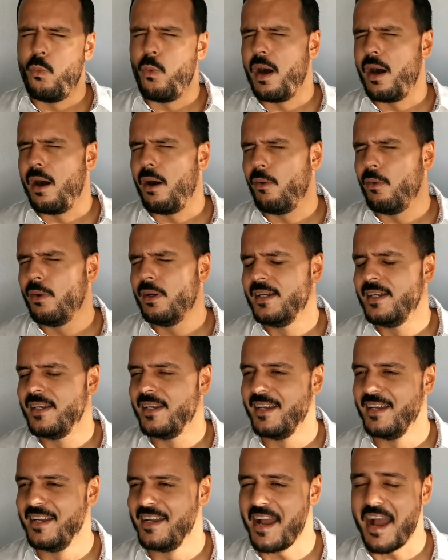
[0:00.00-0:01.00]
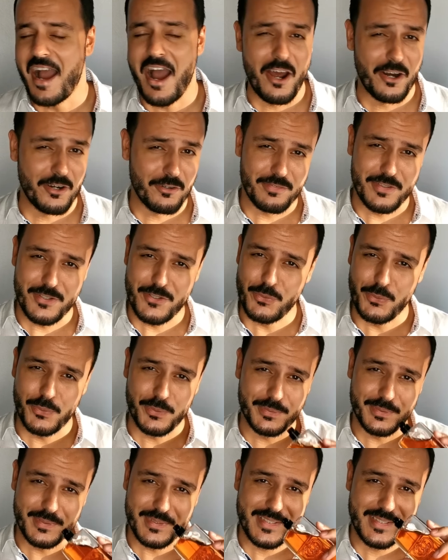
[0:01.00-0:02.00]
wow, out of this
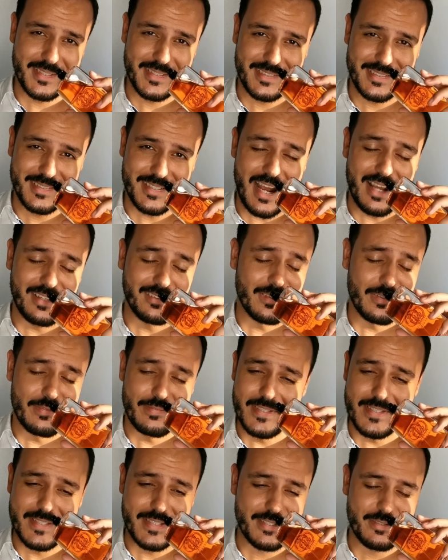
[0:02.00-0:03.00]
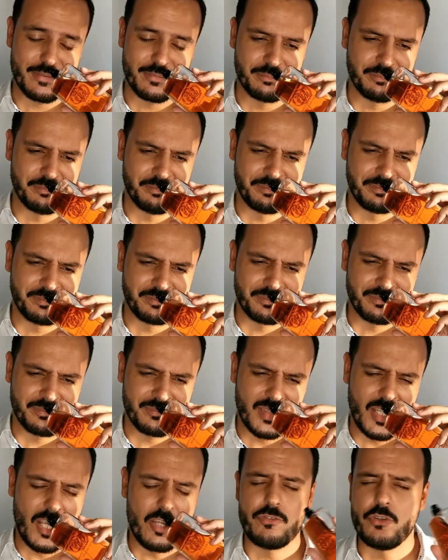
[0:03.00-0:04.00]
world. I love this.
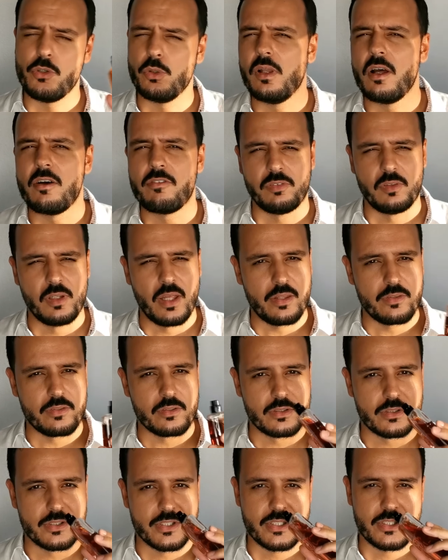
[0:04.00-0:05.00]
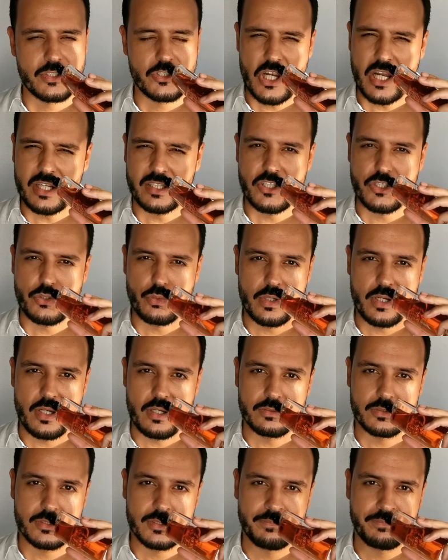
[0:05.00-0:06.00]
If you love leathers, check this one
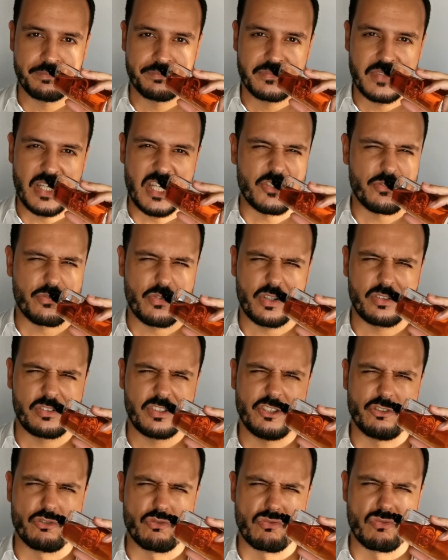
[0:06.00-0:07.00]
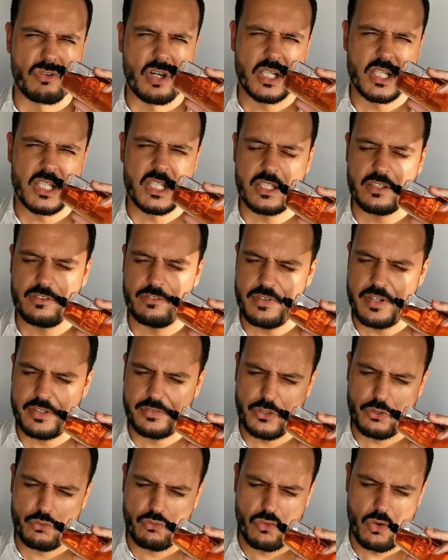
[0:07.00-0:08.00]
out. It's very rugged,
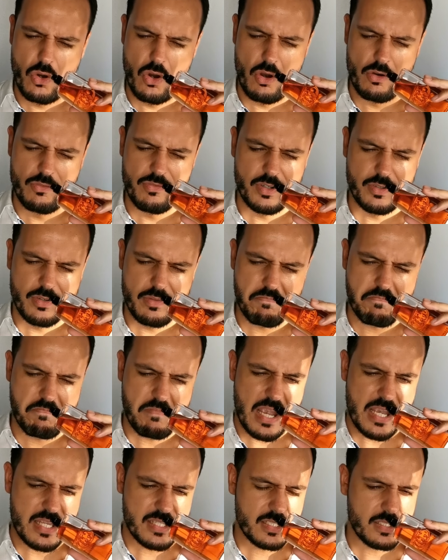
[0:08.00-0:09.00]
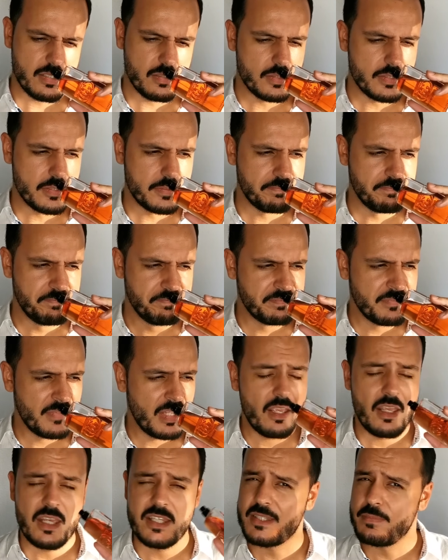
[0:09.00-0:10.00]
very raw, very masculine.
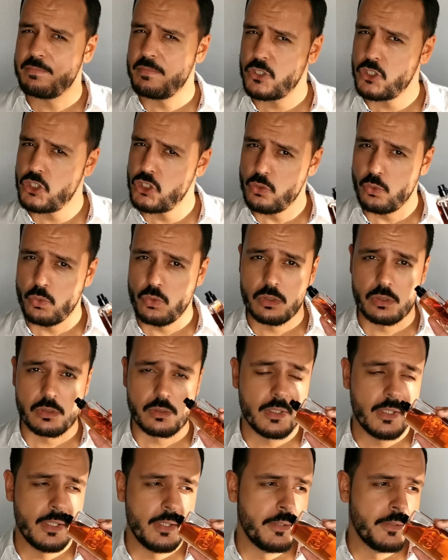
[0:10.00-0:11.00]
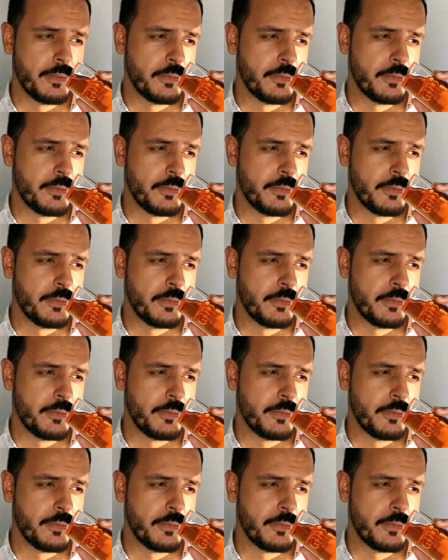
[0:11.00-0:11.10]
It's mature